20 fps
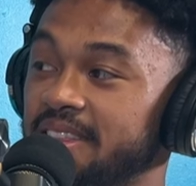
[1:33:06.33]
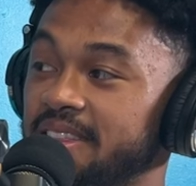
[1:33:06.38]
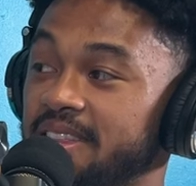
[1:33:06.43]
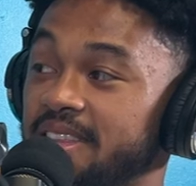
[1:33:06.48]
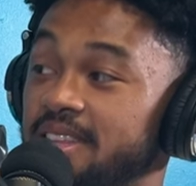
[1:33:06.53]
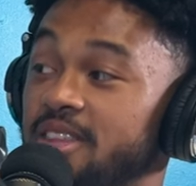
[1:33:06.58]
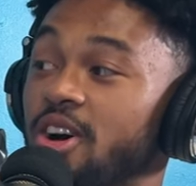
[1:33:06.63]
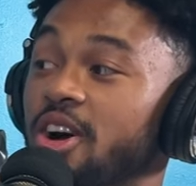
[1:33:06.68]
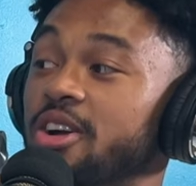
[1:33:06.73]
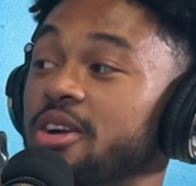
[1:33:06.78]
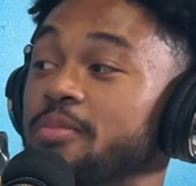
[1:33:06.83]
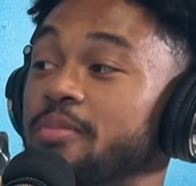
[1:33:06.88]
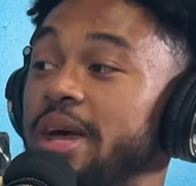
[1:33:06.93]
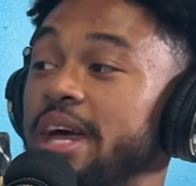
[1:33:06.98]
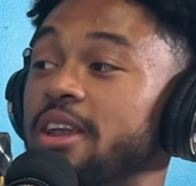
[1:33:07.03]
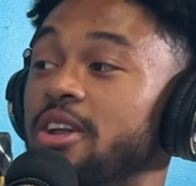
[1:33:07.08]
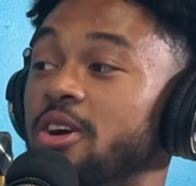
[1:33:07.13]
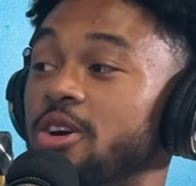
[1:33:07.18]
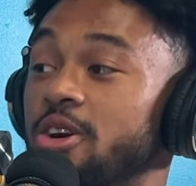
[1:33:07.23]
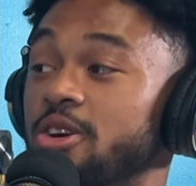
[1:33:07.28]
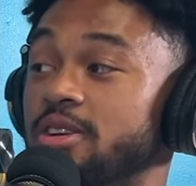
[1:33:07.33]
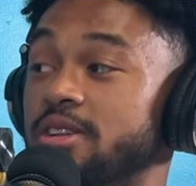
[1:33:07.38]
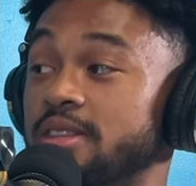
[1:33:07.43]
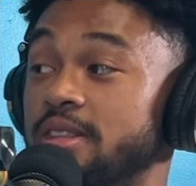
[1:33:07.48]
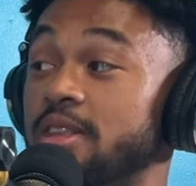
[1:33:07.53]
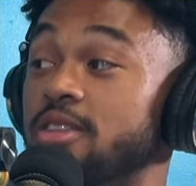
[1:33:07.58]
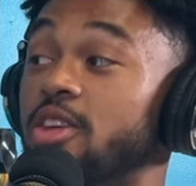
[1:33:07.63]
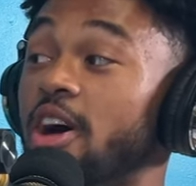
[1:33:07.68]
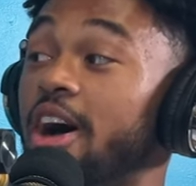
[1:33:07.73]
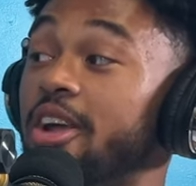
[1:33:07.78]
The daughter met her.
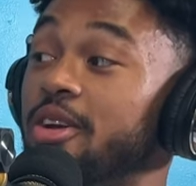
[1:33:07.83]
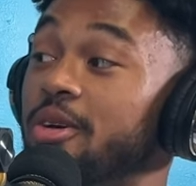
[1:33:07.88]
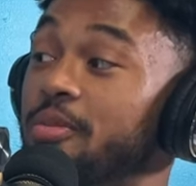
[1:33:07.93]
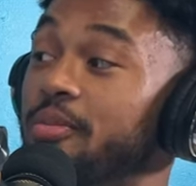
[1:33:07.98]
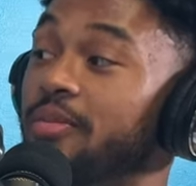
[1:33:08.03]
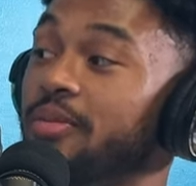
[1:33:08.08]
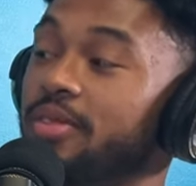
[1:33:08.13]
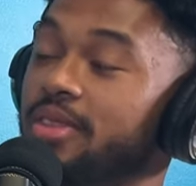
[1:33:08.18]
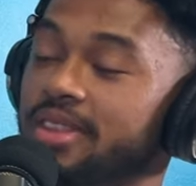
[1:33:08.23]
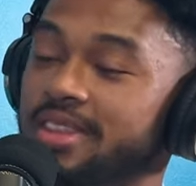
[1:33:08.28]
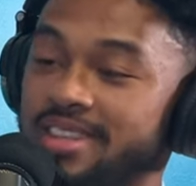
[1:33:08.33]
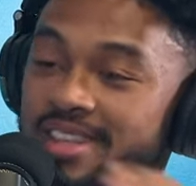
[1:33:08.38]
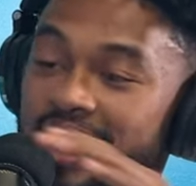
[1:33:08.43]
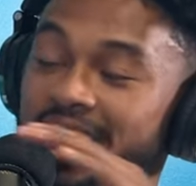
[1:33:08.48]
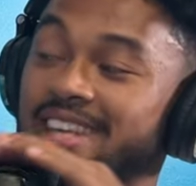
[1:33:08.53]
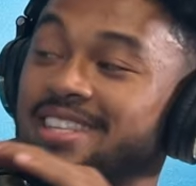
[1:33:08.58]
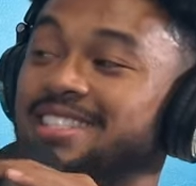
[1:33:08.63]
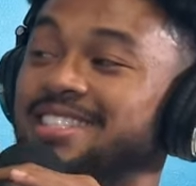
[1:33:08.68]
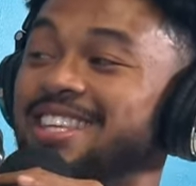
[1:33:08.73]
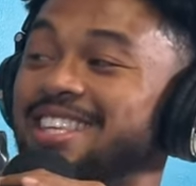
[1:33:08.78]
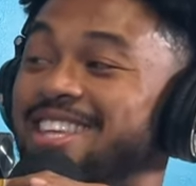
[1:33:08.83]
The her daughter, dad. yes, the,